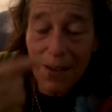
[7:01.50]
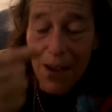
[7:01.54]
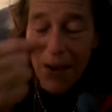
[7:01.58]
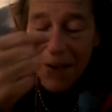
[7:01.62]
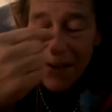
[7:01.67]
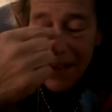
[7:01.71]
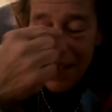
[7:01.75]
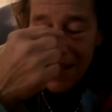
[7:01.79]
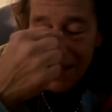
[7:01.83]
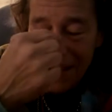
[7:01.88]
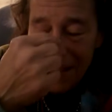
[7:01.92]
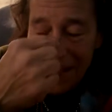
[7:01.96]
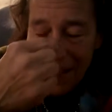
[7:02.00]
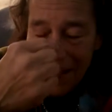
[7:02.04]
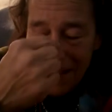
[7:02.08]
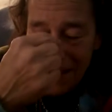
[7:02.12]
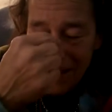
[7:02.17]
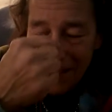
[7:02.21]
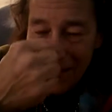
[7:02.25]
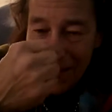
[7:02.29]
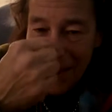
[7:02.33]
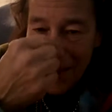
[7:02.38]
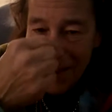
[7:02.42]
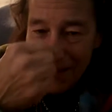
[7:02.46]
Now he has like a
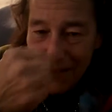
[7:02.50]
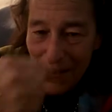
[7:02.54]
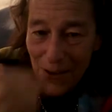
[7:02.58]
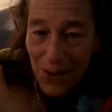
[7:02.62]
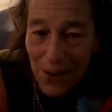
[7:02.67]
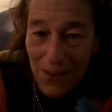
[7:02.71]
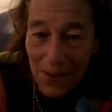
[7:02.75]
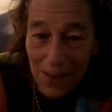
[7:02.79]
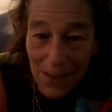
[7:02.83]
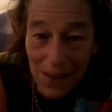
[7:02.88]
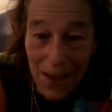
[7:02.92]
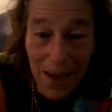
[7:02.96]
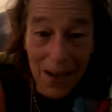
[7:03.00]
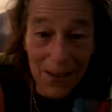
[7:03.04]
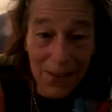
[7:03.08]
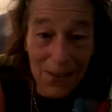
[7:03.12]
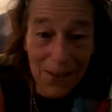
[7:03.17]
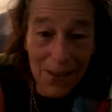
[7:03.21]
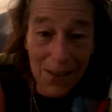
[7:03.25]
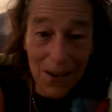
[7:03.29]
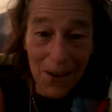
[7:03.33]
scratch on his nose,